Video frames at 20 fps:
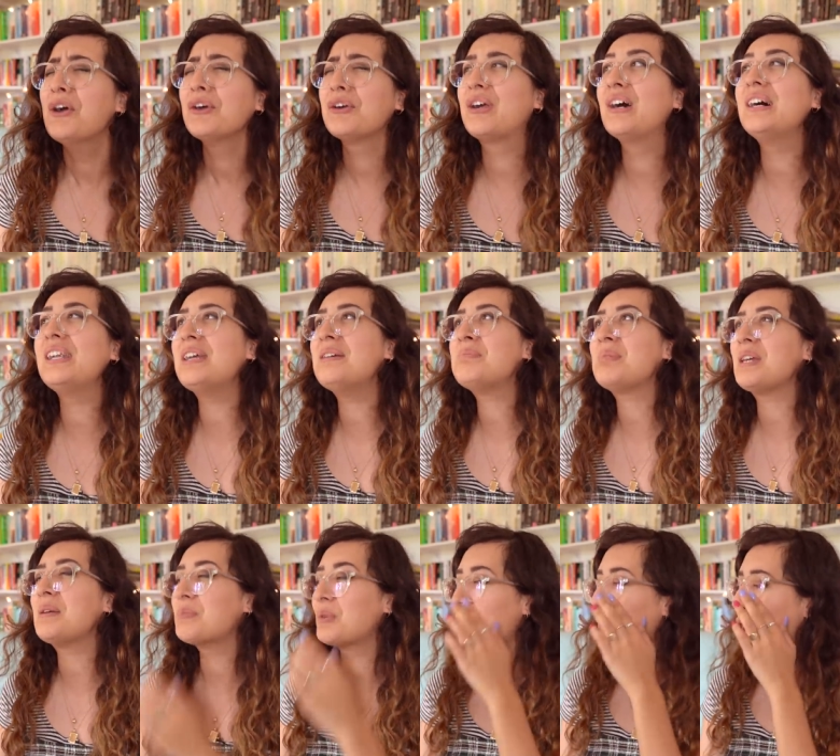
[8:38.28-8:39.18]
Could it be
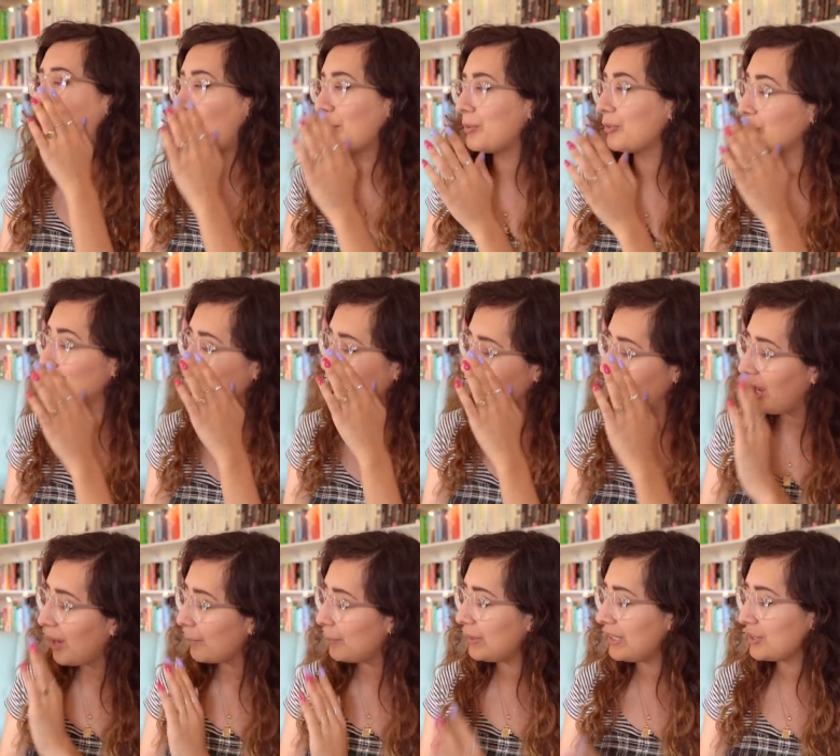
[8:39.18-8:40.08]
more opposite?
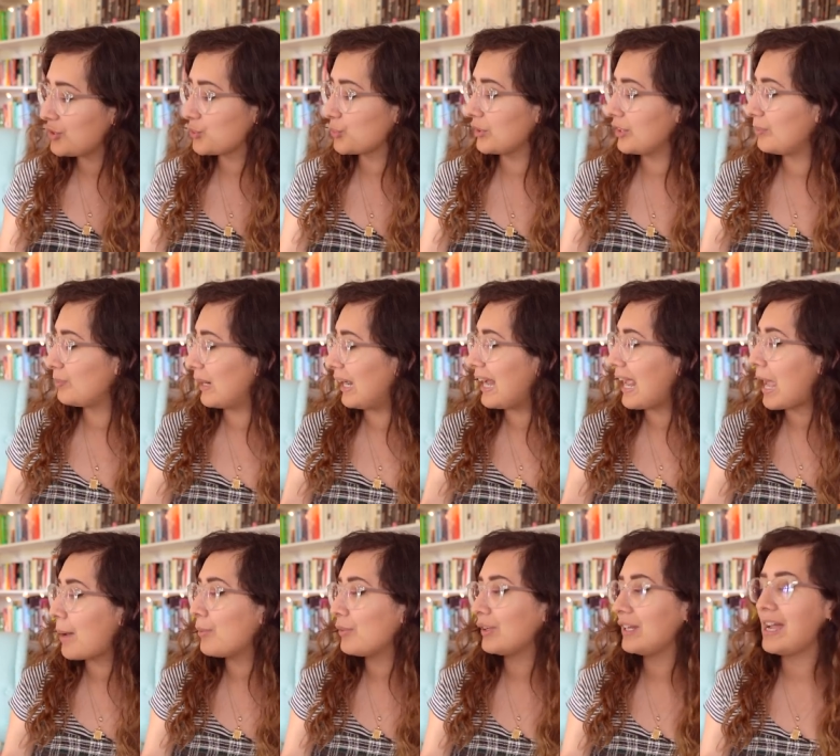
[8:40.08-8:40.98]
Beach Read by
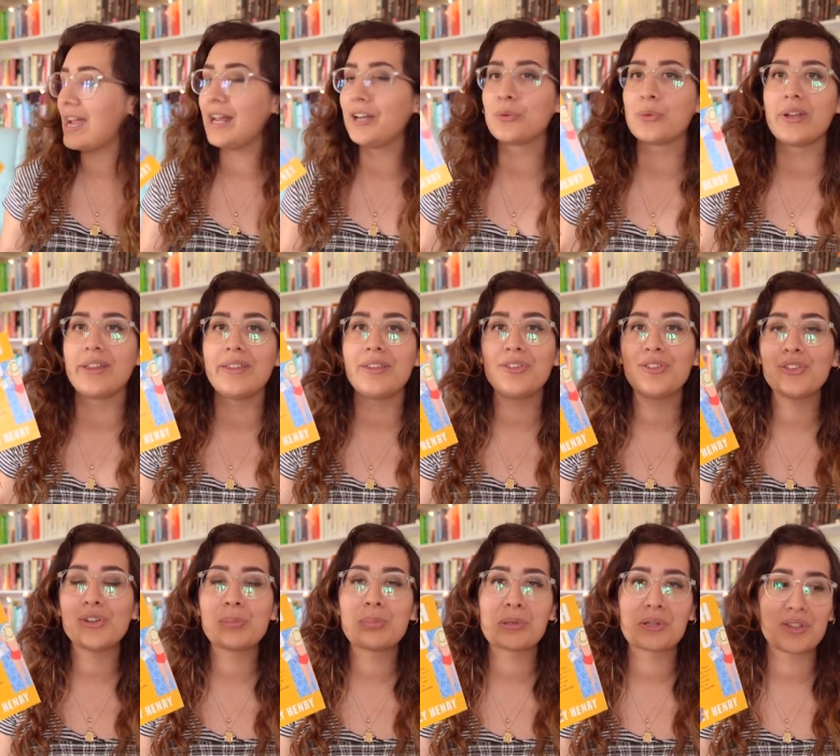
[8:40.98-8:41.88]
Emily Henry. This is
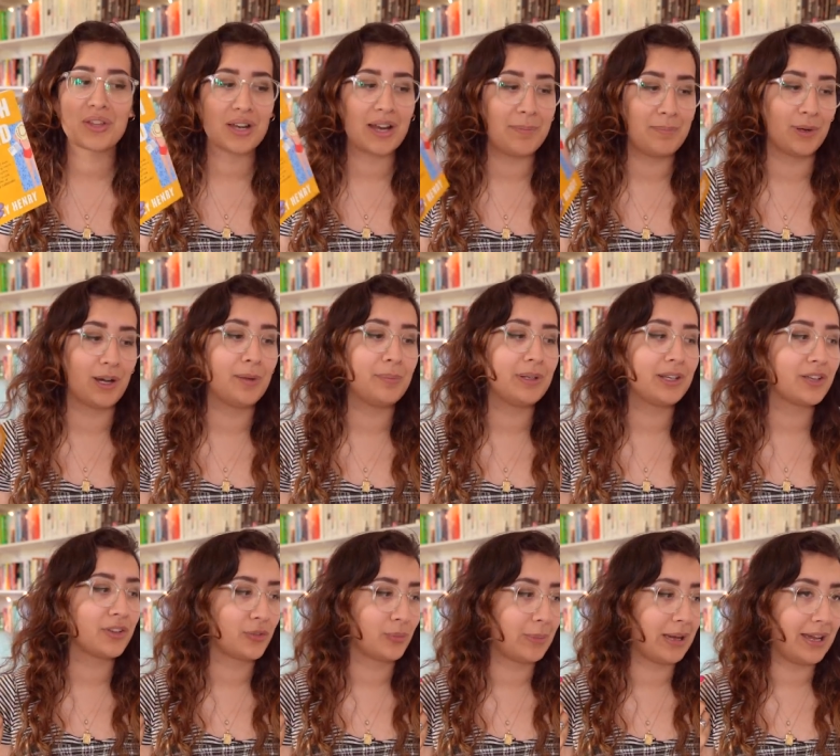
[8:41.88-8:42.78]
a book that I bought
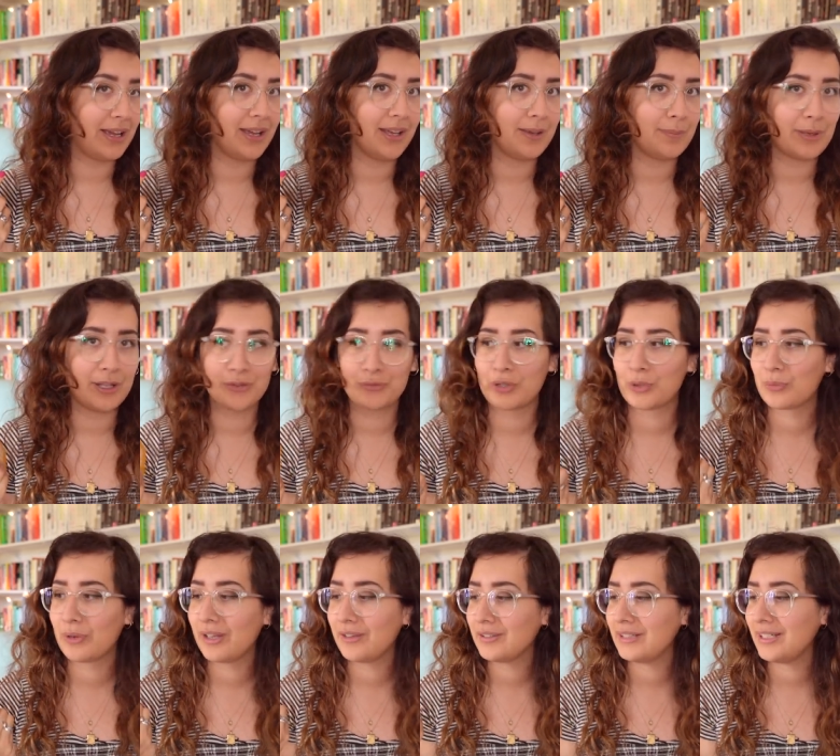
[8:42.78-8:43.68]
because my best friend
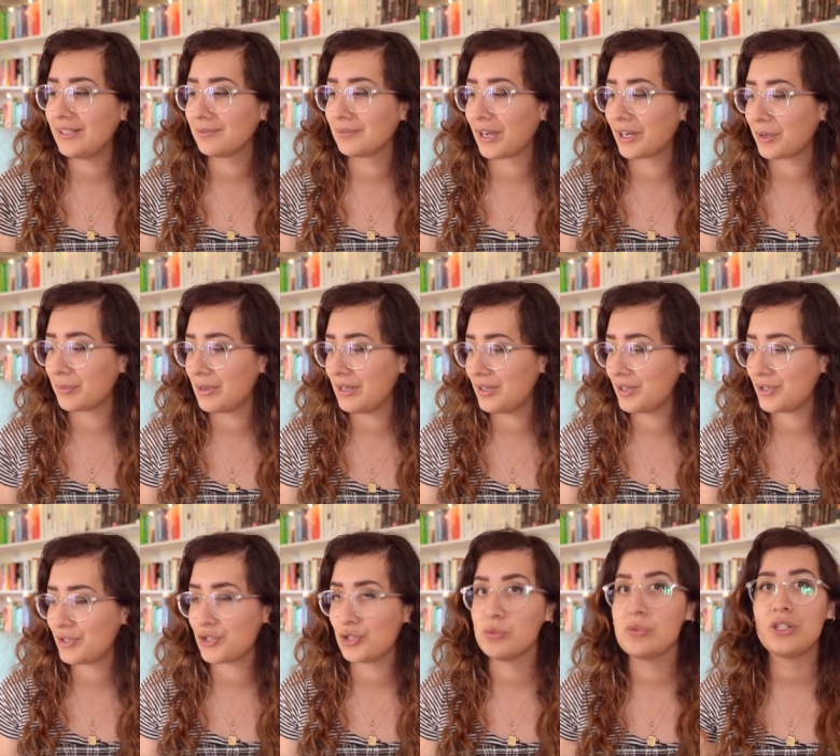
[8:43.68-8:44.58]
Raylene recommended
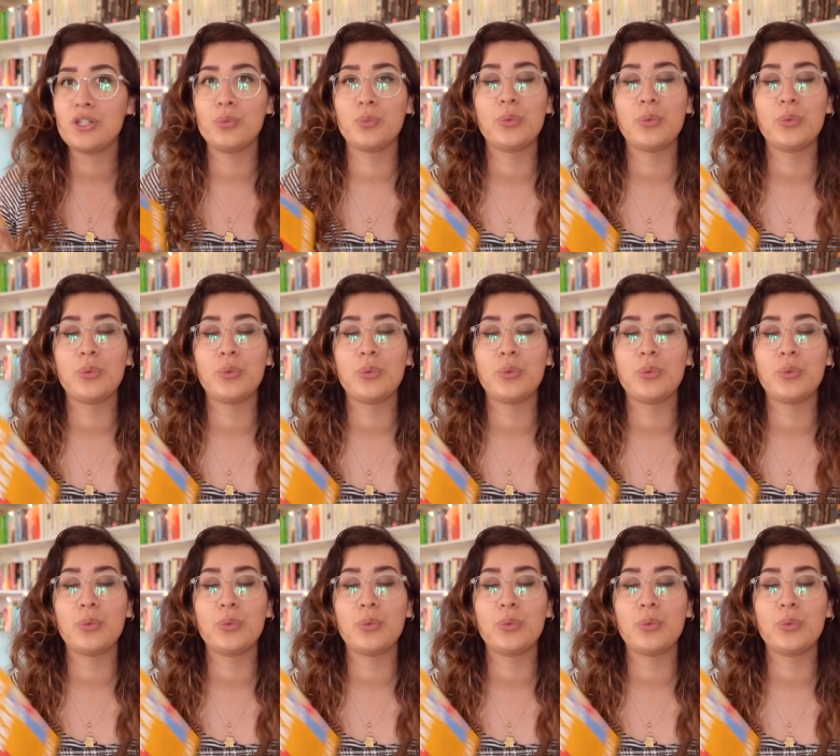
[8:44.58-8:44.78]
it to me.